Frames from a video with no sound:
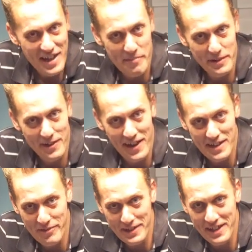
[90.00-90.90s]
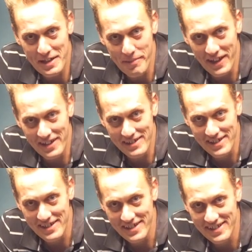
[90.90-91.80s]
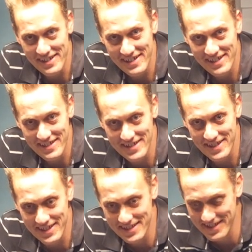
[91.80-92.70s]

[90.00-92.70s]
I've been crying every night about it. So this